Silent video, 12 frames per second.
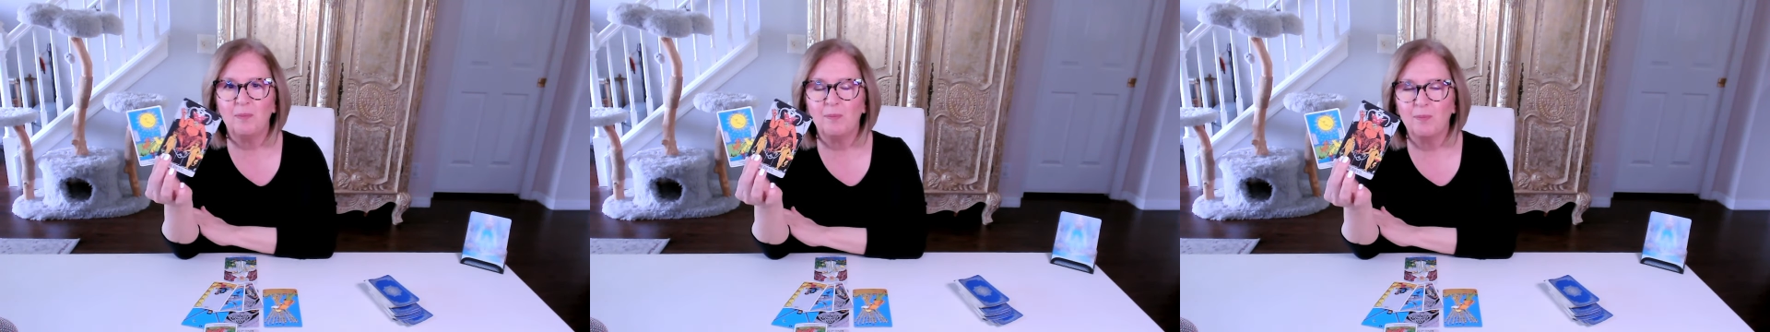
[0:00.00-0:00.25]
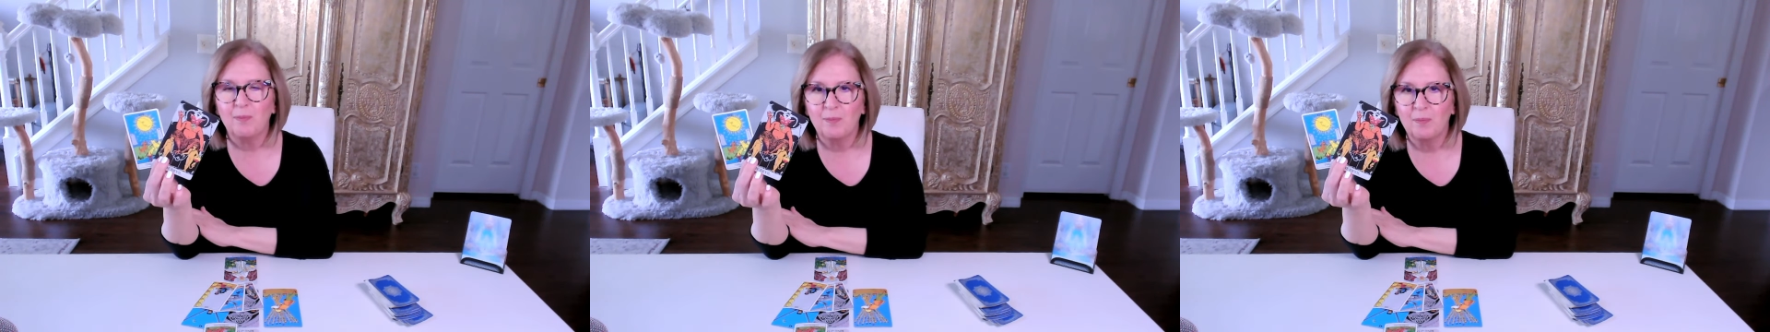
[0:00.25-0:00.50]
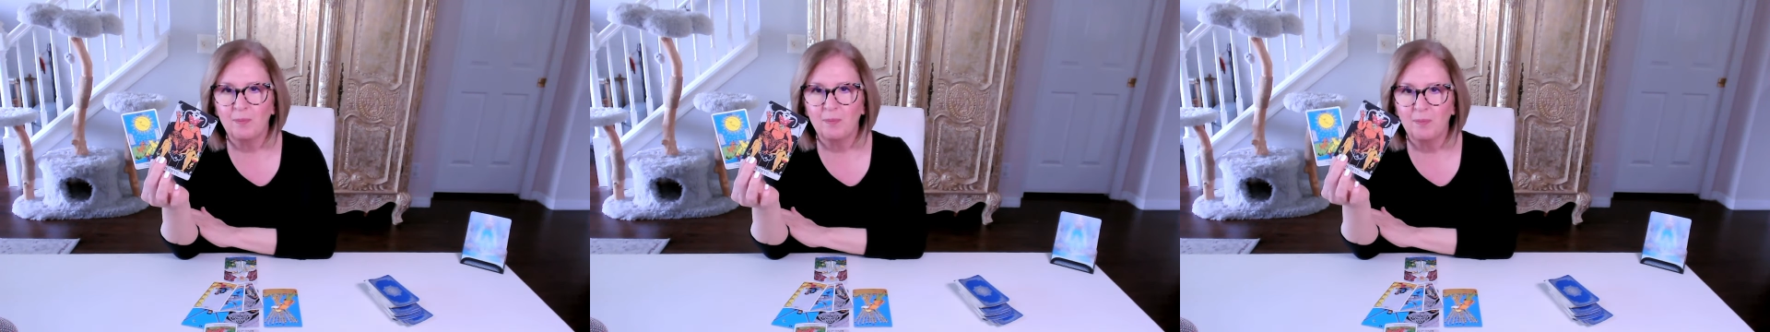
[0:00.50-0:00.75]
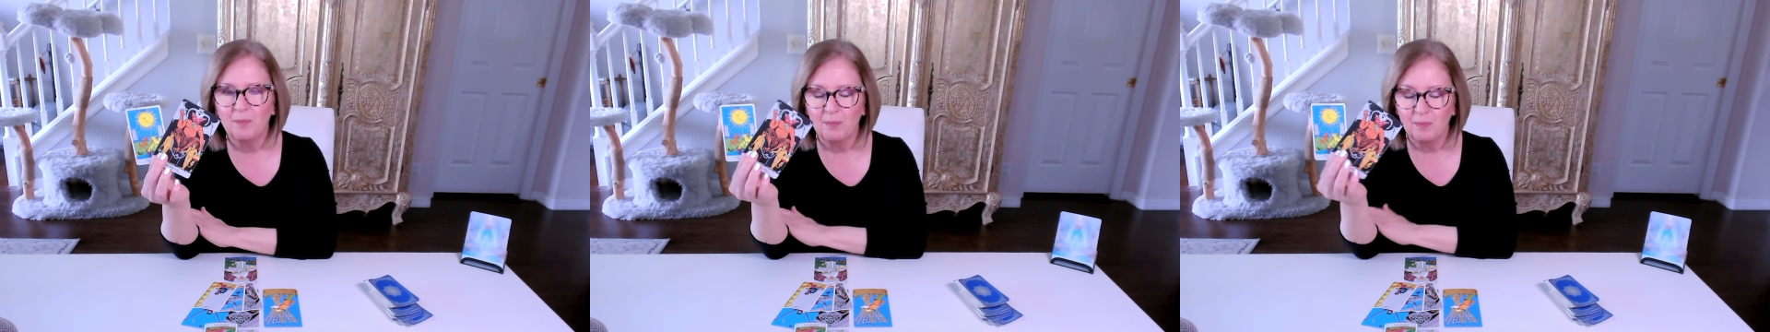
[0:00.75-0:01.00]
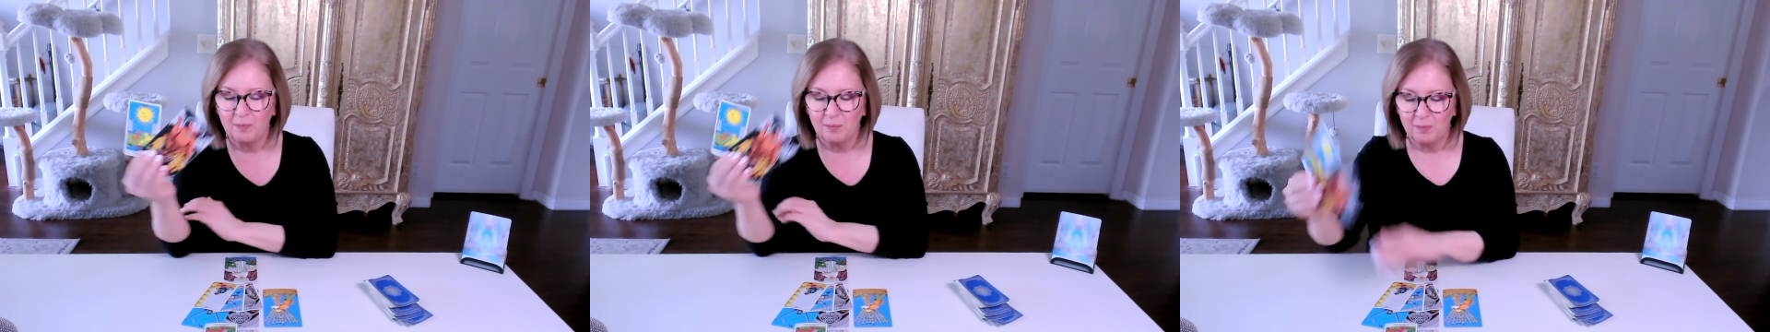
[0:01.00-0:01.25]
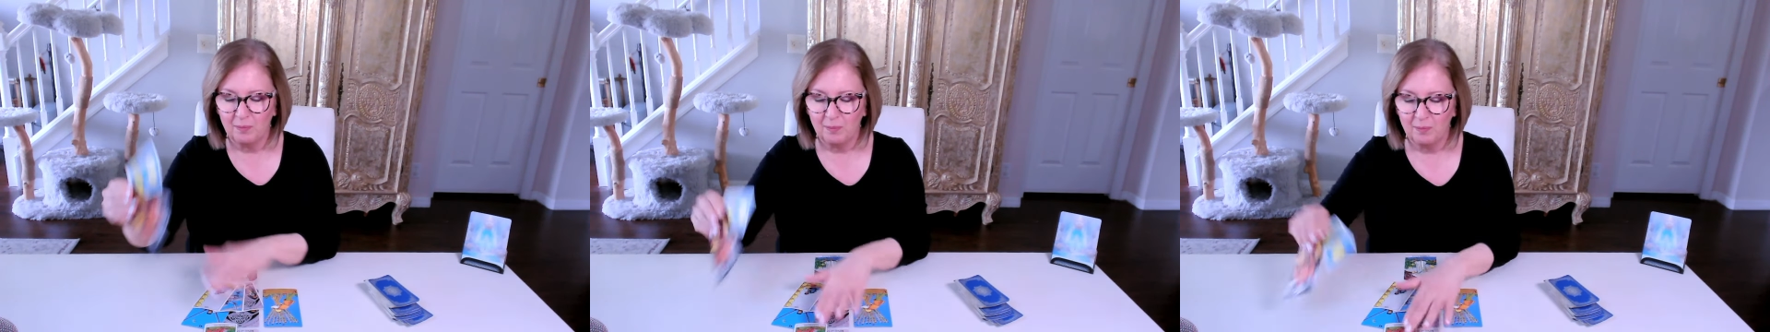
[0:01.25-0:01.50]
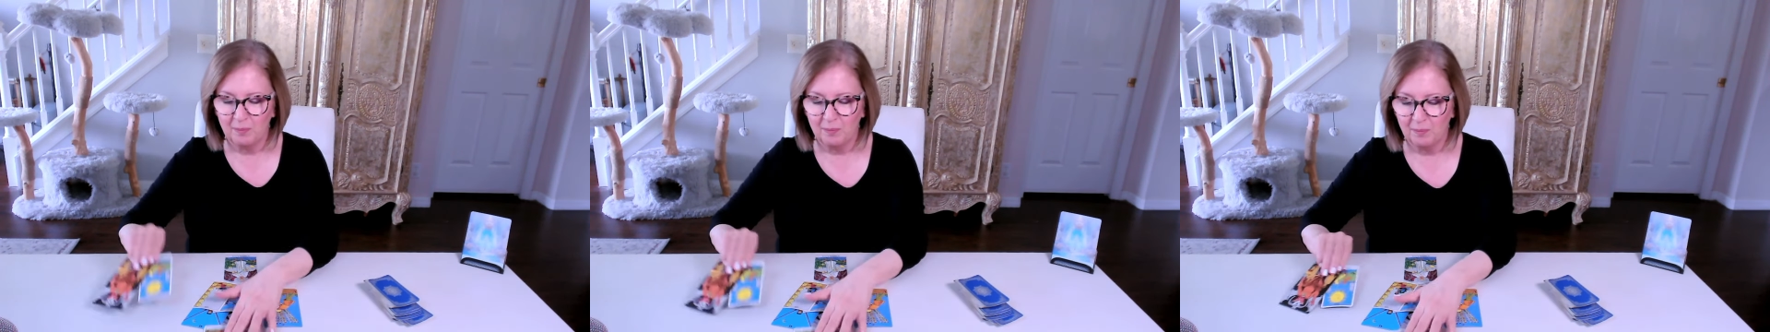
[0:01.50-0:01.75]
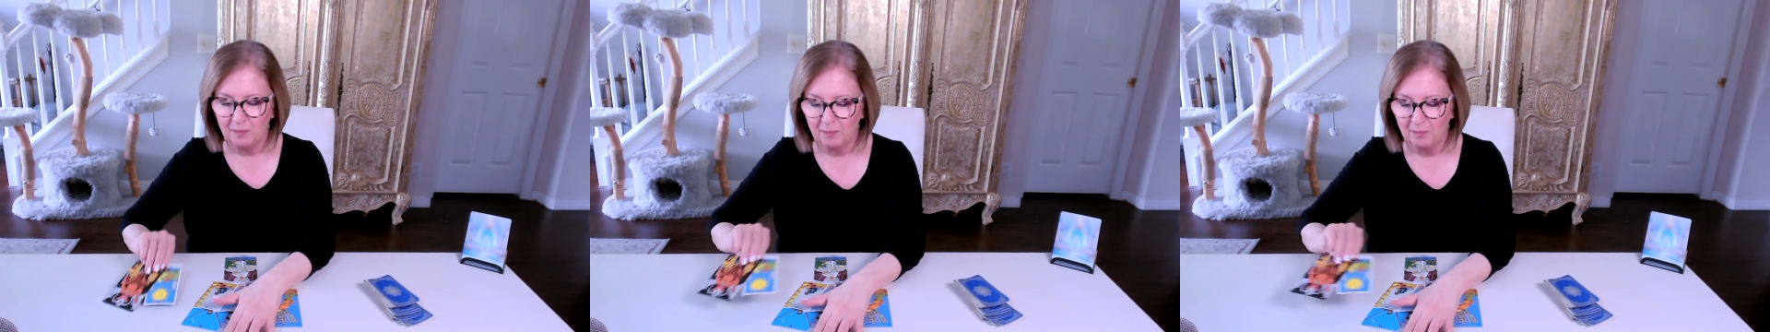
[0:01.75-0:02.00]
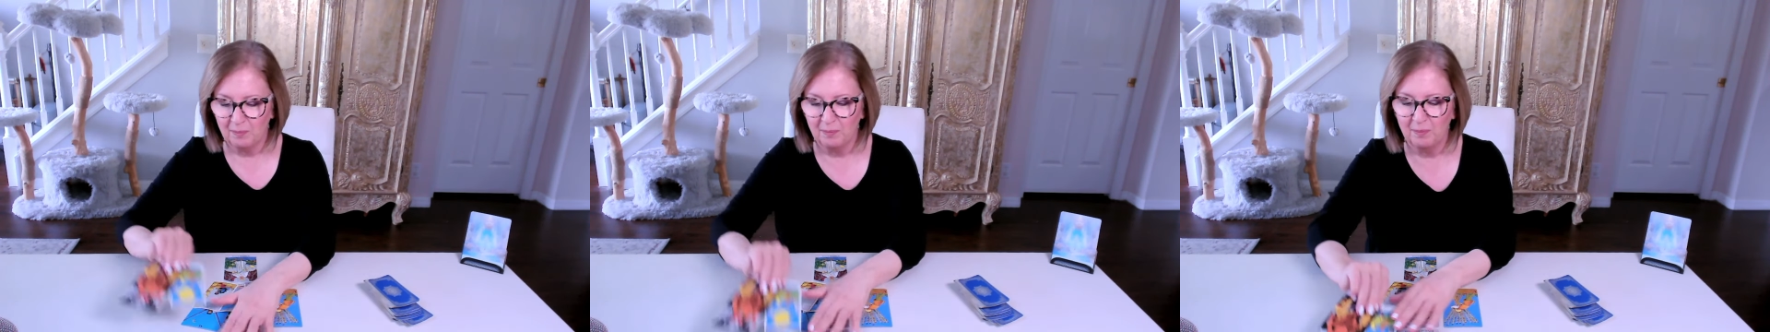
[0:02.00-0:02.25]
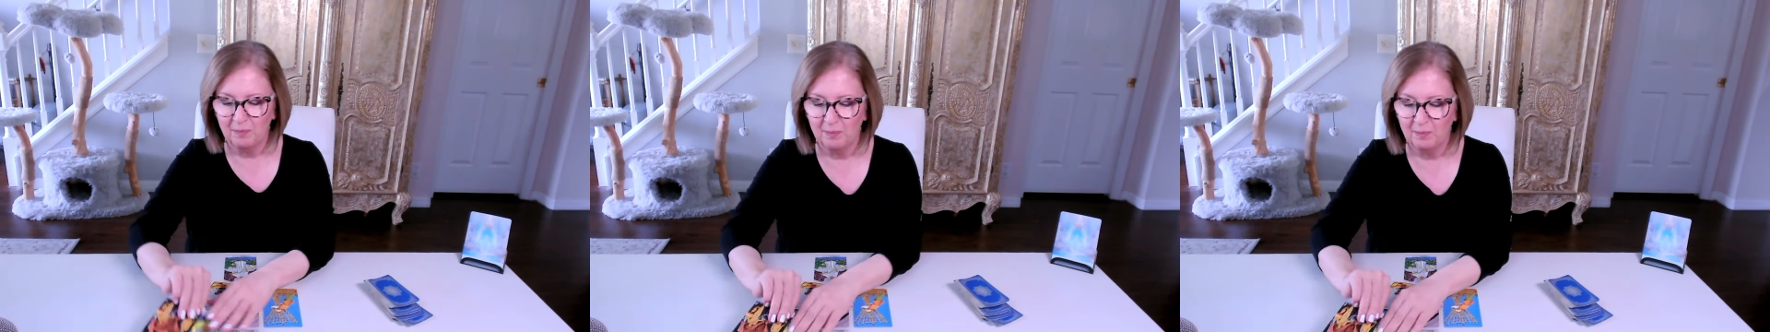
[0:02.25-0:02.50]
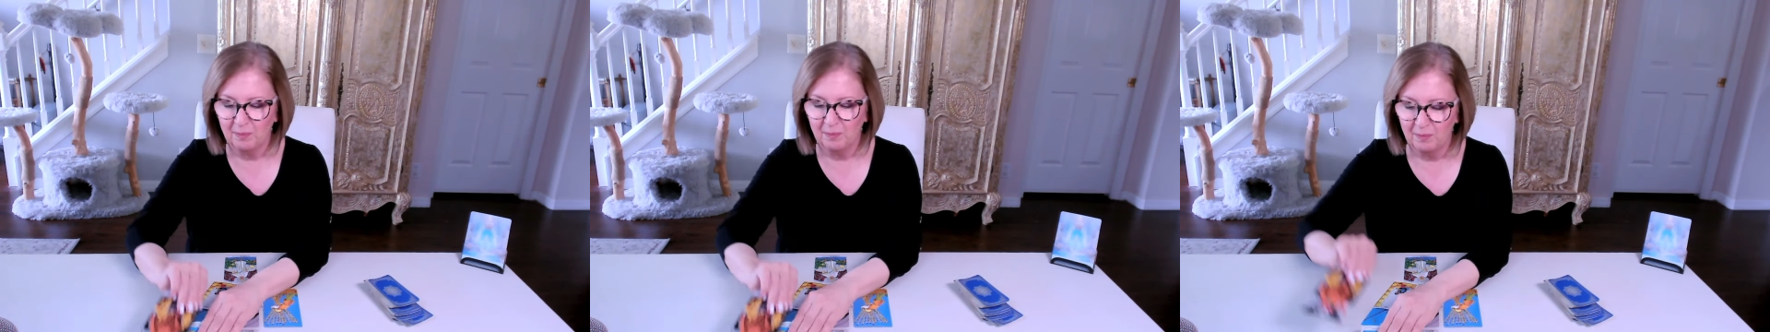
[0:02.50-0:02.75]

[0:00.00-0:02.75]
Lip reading: No one is speaking in this clip.